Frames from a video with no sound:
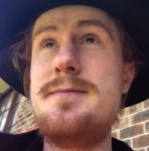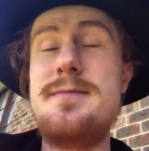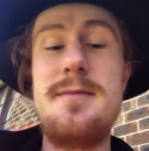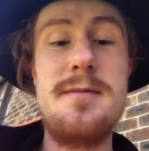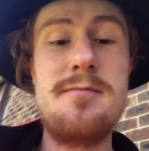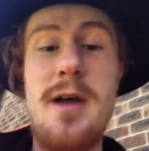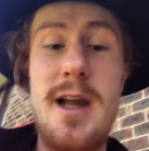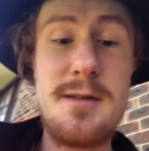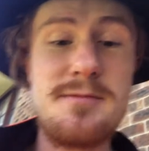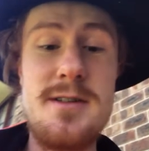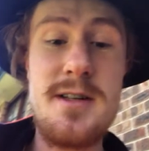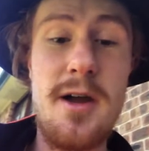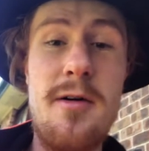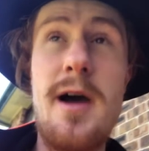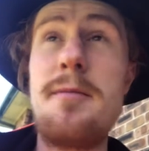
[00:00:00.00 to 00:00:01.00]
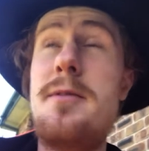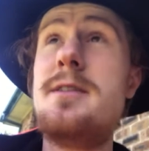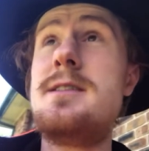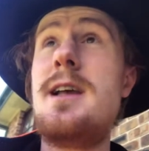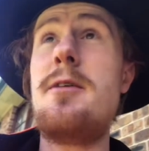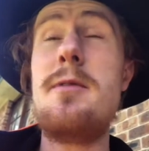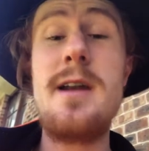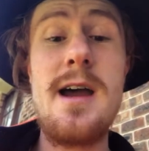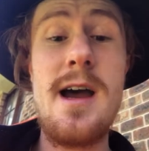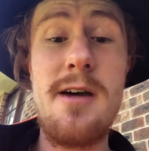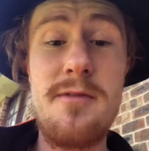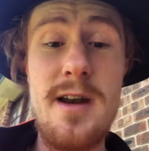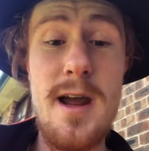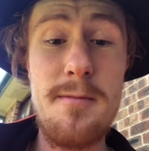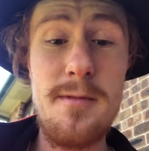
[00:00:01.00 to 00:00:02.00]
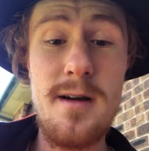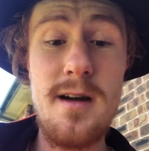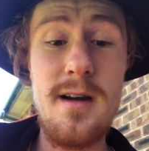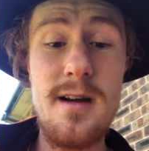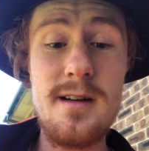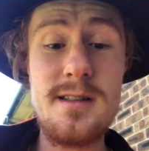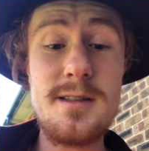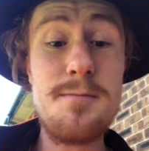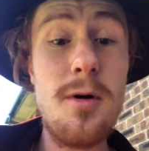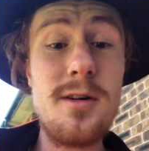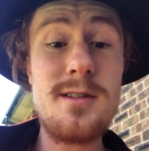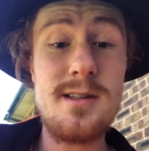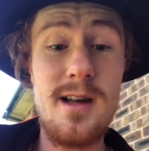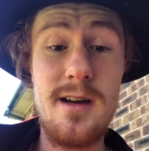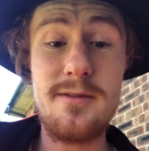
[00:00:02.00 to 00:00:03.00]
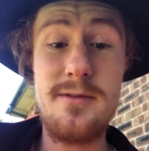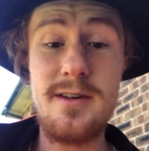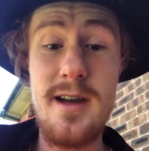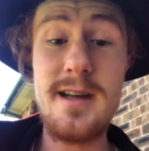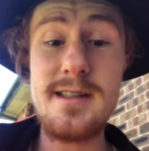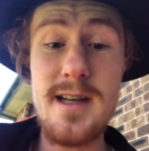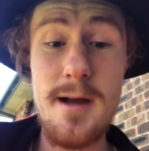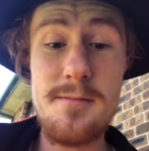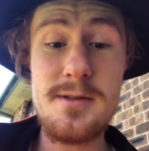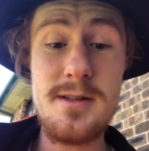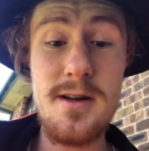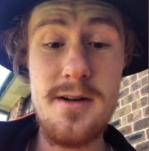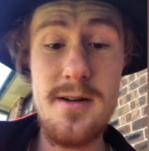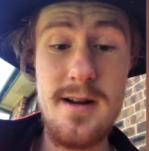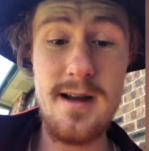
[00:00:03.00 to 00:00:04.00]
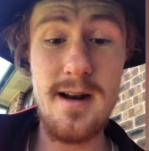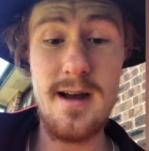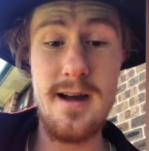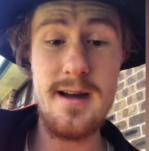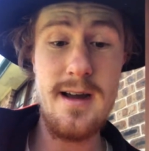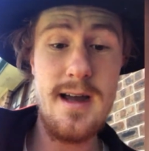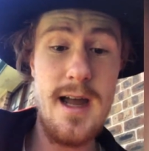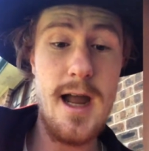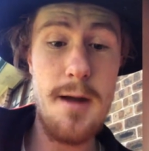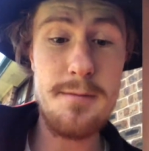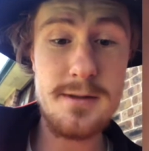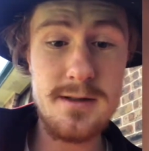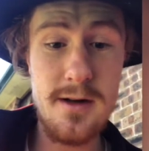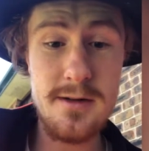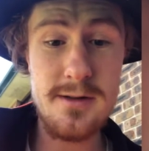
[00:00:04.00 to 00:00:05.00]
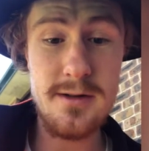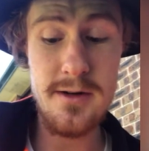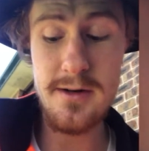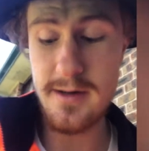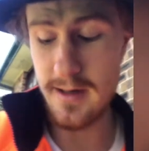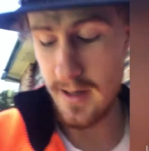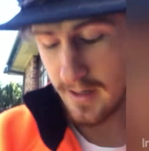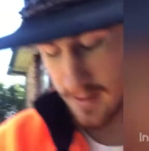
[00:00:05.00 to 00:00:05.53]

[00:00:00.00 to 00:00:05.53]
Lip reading: makes me so happy to say we now have a sponsor for each episode, and episode 2 today